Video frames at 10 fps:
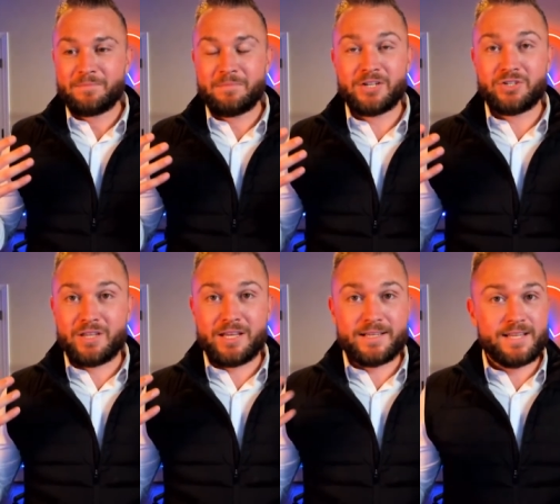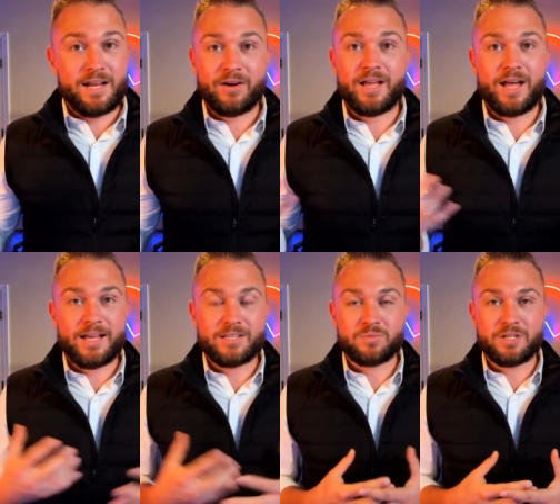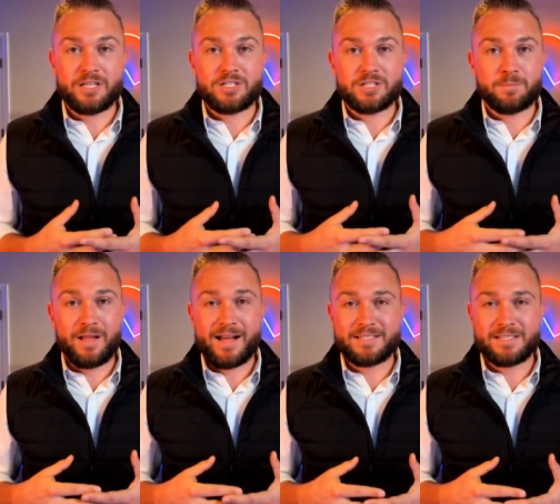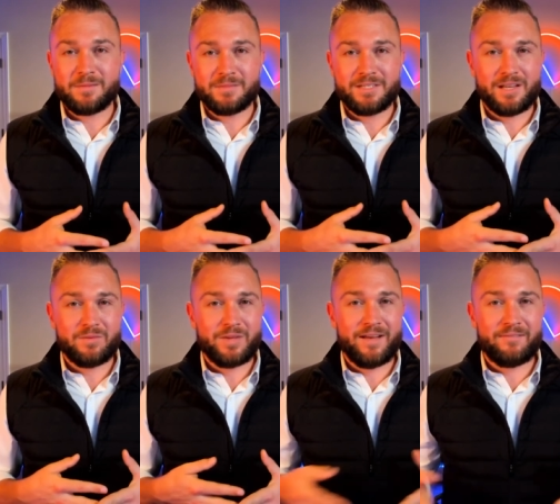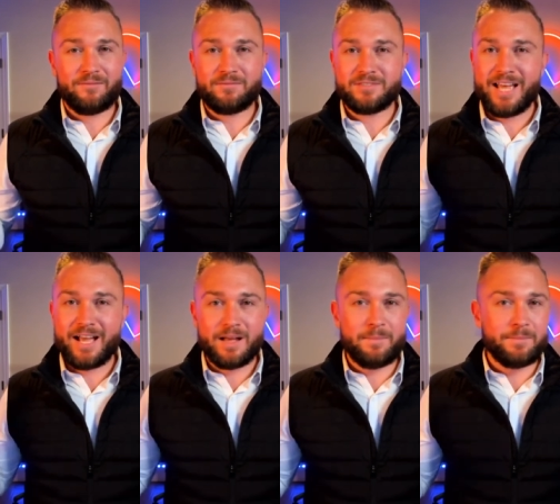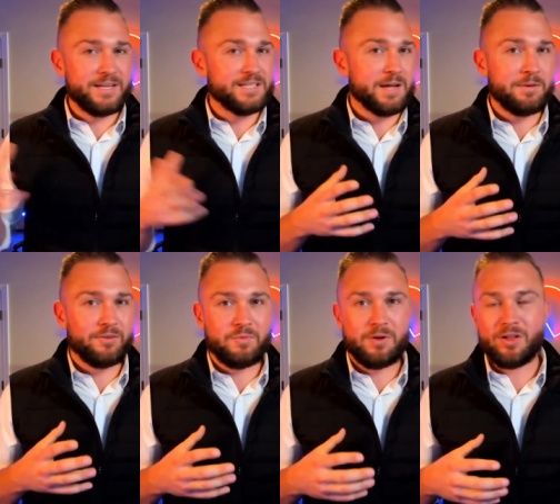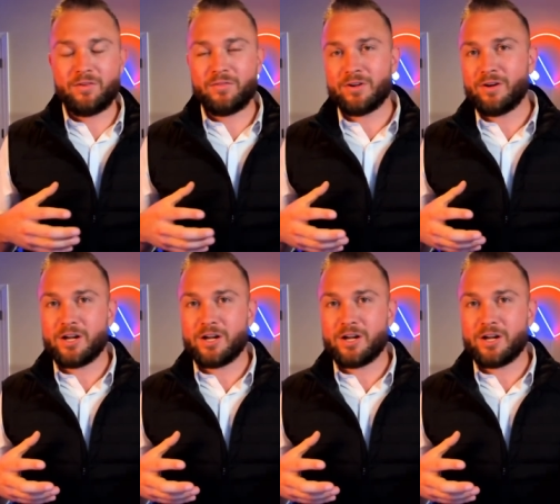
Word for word: much this area has really just blossomed, and we have tech companies coming from all over,